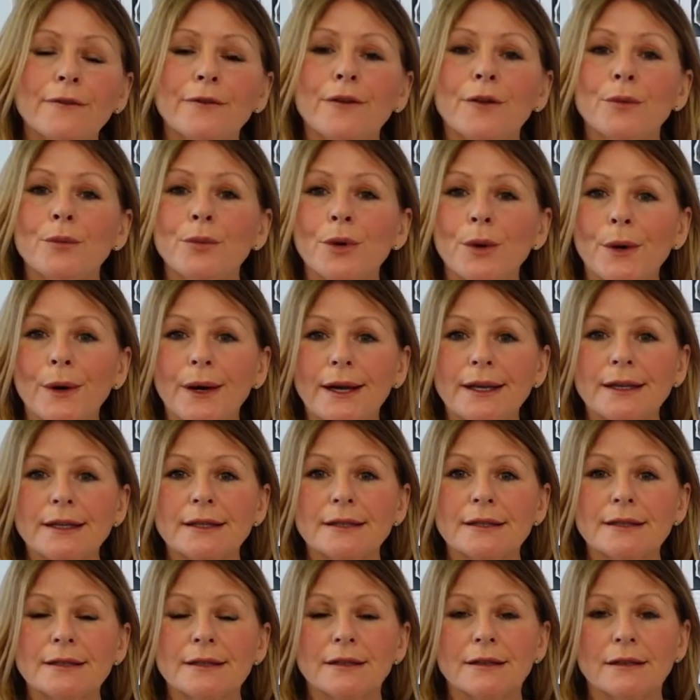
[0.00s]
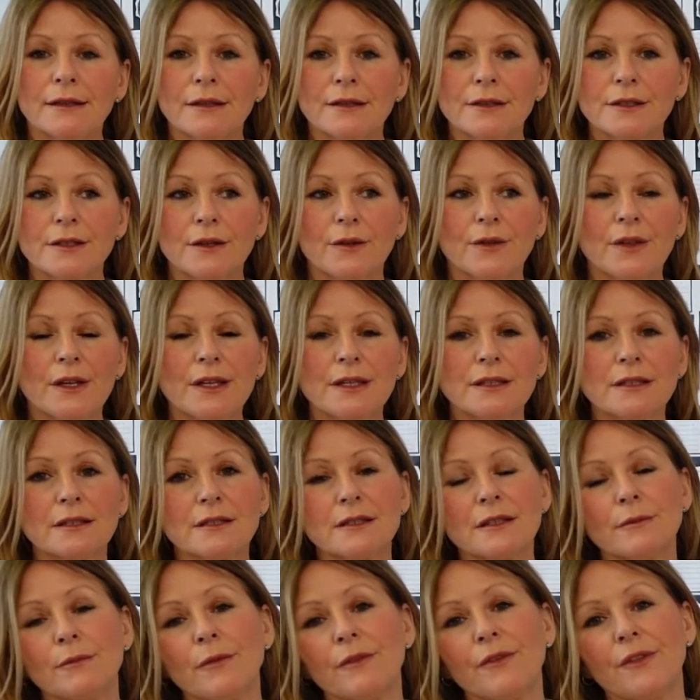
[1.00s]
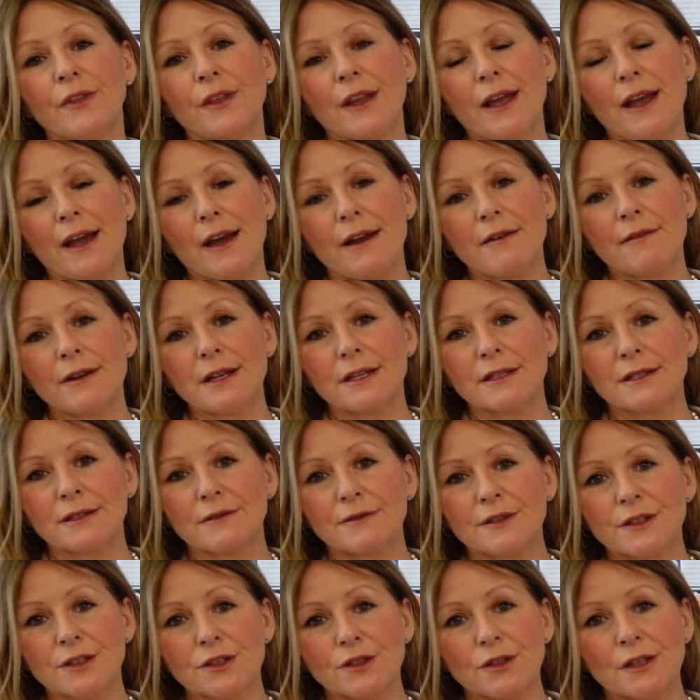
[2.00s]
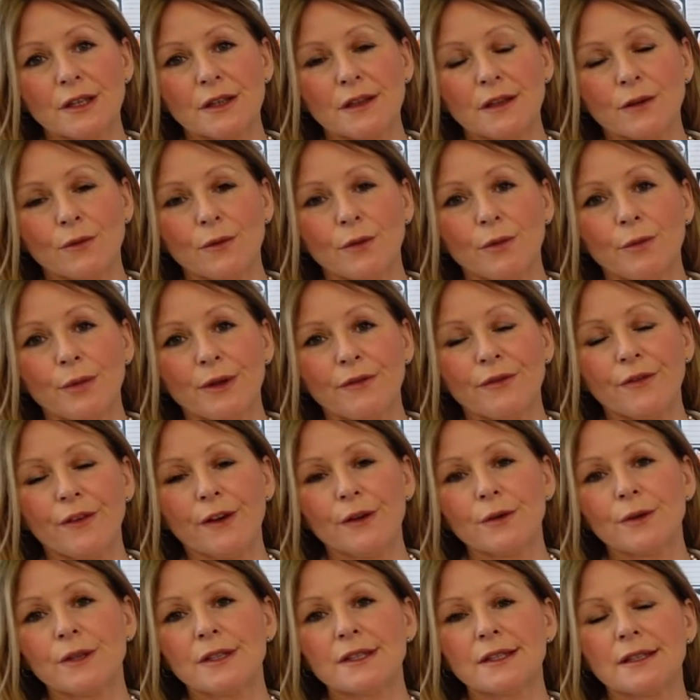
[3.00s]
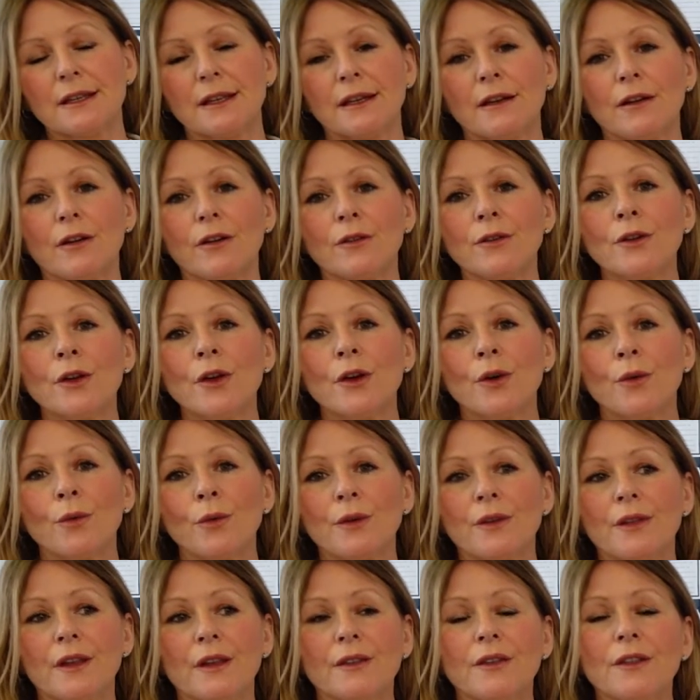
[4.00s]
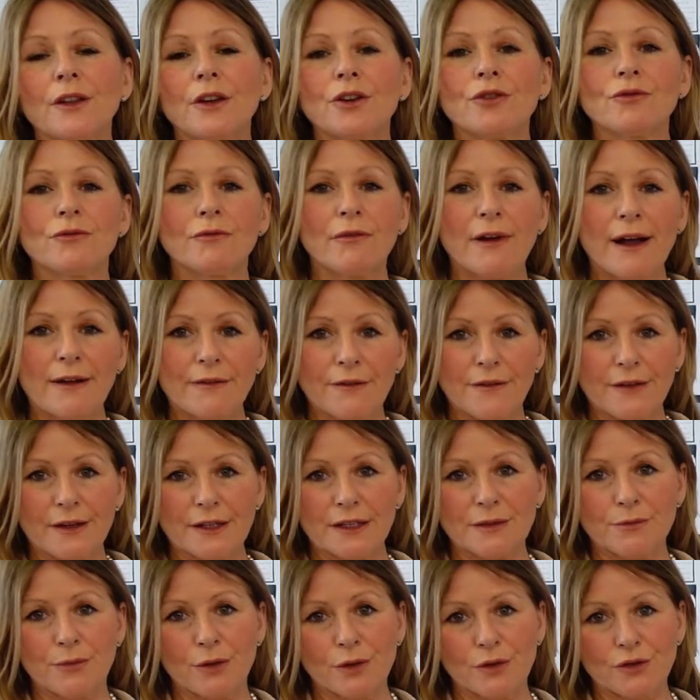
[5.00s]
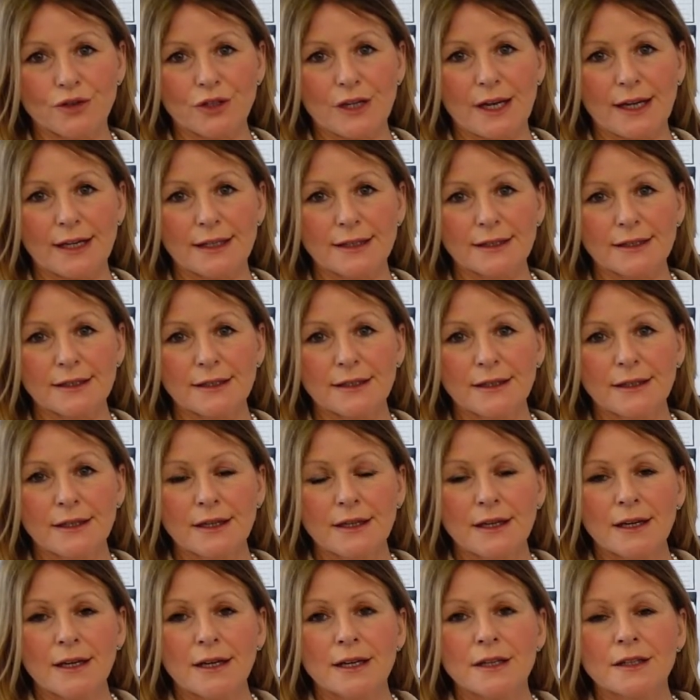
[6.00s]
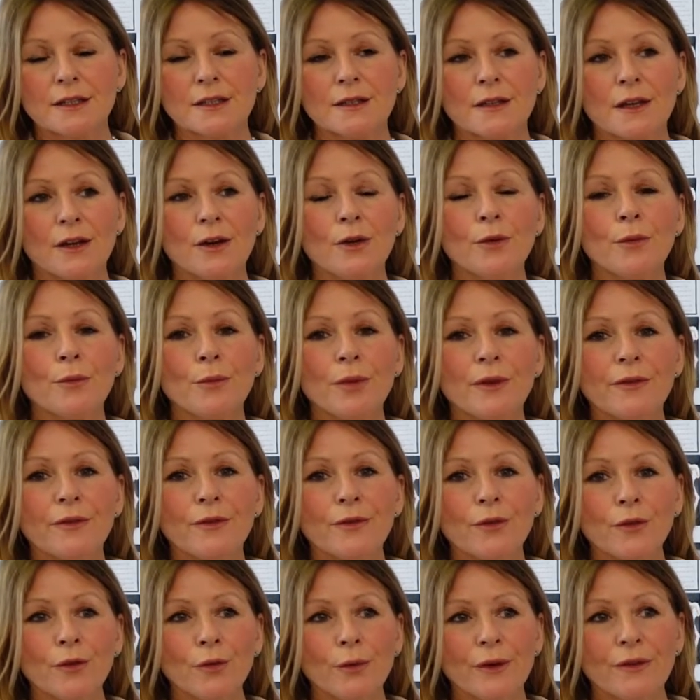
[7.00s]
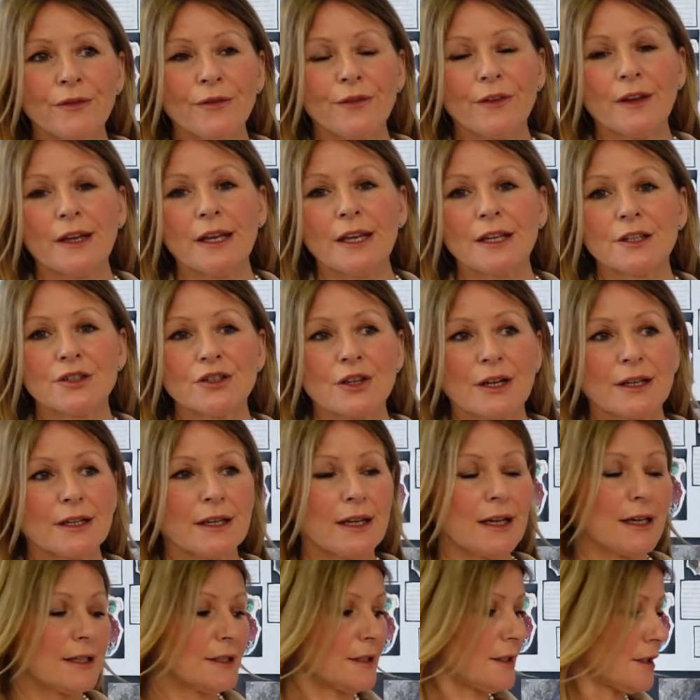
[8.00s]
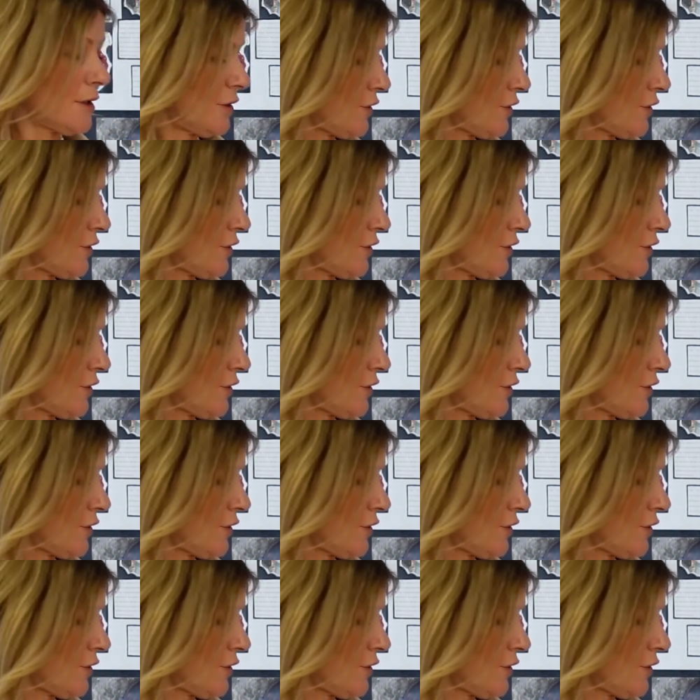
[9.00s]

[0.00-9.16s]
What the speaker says: for print. So these are some of the areas of study that we'll be focusing on within the graphics project. So before we finish, I'd like to